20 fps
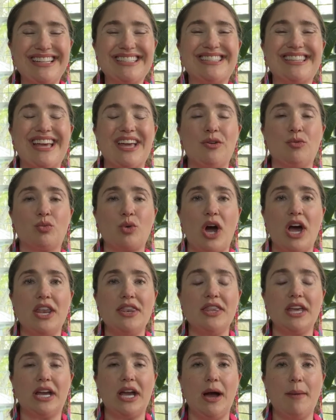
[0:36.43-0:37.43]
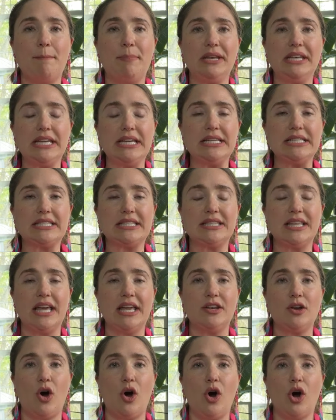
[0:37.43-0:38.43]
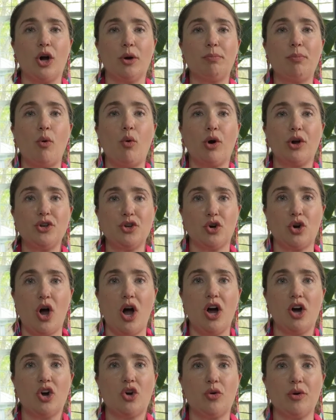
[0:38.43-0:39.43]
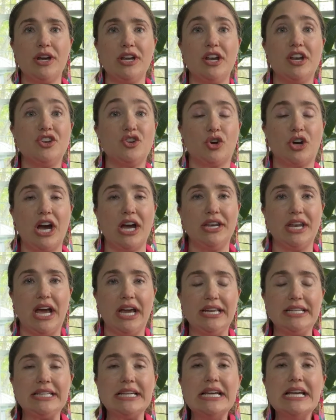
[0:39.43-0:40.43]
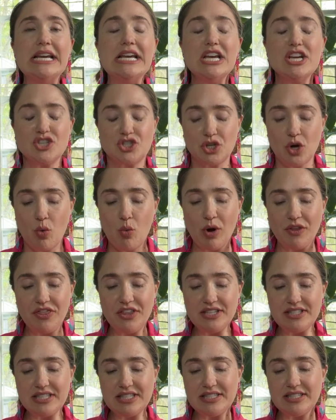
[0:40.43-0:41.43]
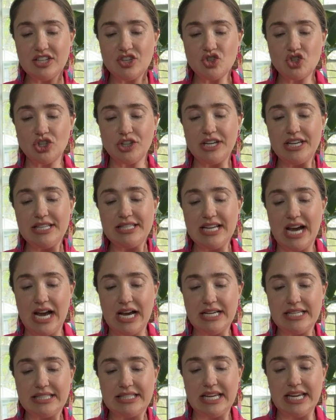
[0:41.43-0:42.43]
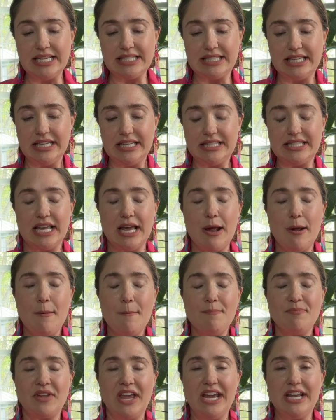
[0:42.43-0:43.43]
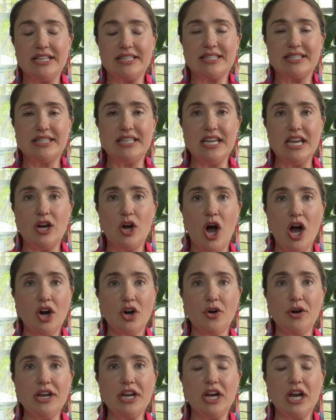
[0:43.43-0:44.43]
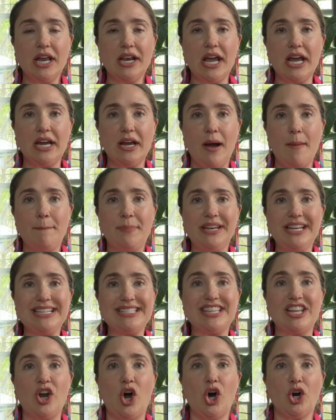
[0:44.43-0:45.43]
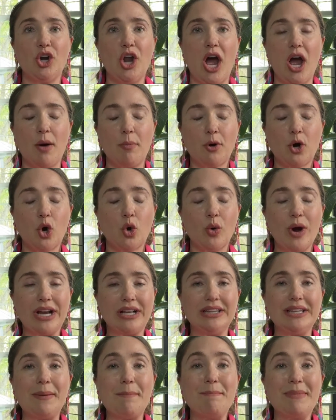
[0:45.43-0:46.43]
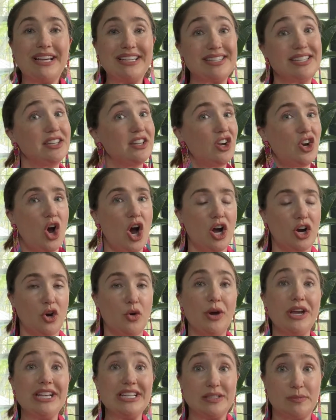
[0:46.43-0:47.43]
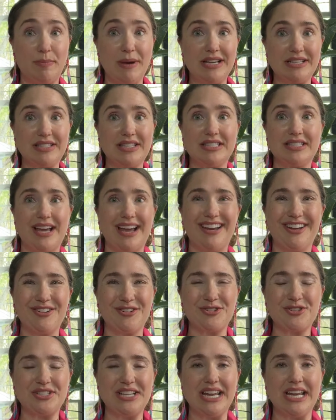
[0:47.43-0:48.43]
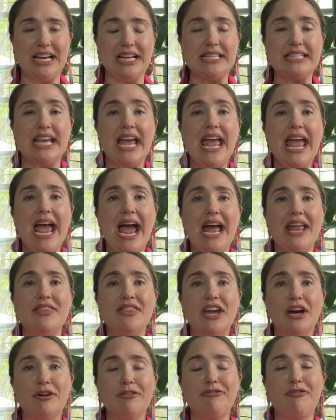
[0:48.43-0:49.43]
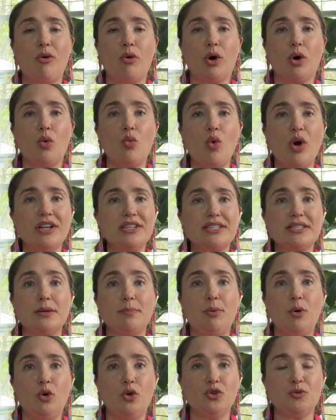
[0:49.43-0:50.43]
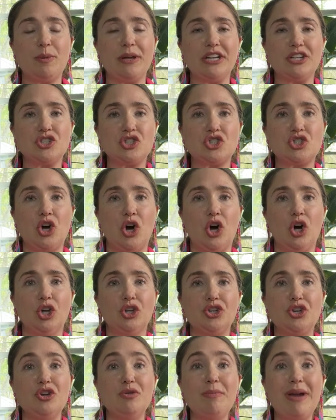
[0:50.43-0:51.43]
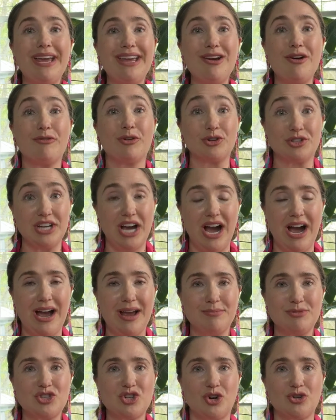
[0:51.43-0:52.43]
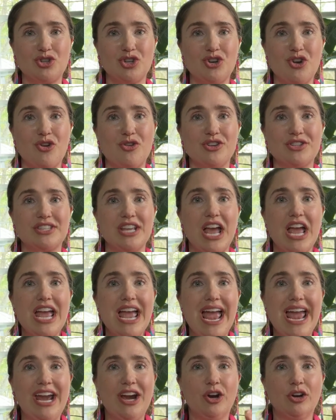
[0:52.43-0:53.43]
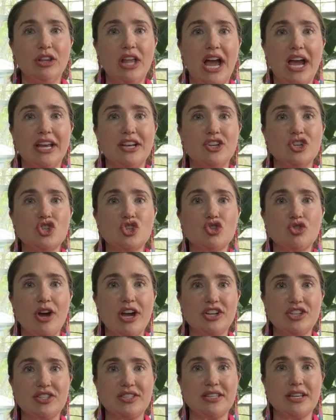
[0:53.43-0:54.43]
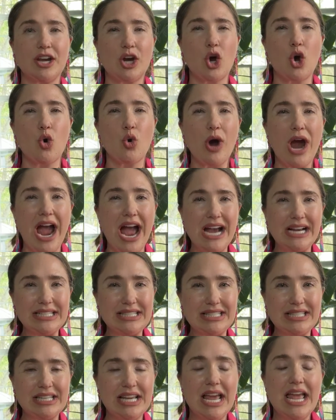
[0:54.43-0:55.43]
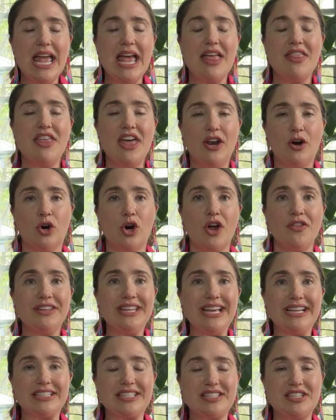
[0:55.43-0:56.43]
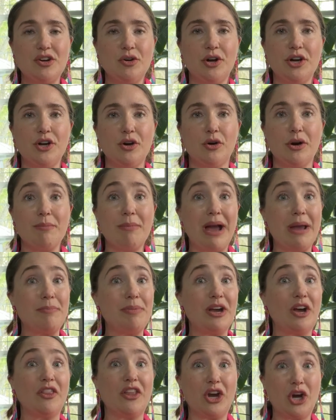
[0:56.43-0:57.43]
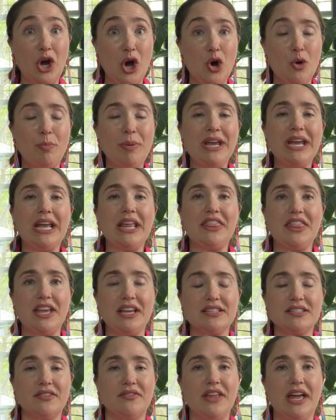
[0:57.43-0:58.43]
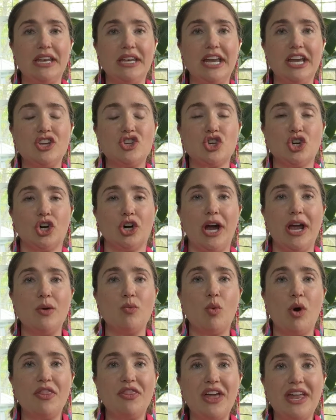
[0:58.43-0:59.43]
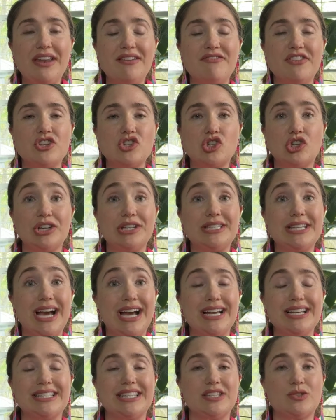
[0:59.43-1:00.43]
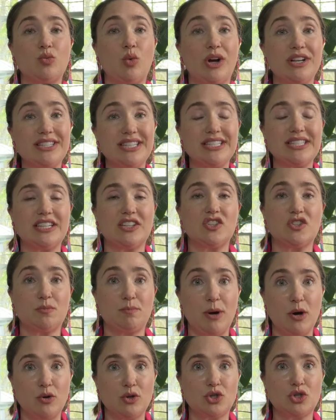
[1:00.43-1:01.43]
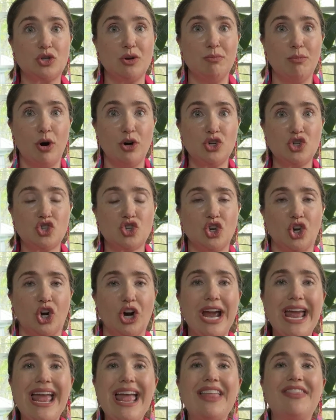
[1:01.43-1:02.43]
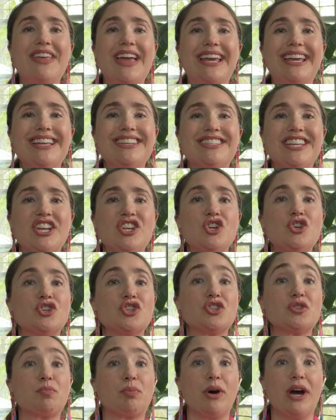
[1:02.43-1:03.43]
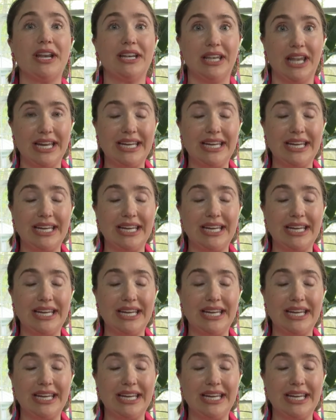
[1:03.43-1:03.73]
that run the companies that are pouring your concrete and your gunite. So what this essentially does is it's the concrete and gunite companies that are not correctly mixing the concrete as best as I understand. And therefore, once the pool's been installed, you may over time start to notice hairline stress cracks that are on the exterior. It might be on the coping, things of that nature. And what that eventually does is once it's exposed to moisture, they continue to spread like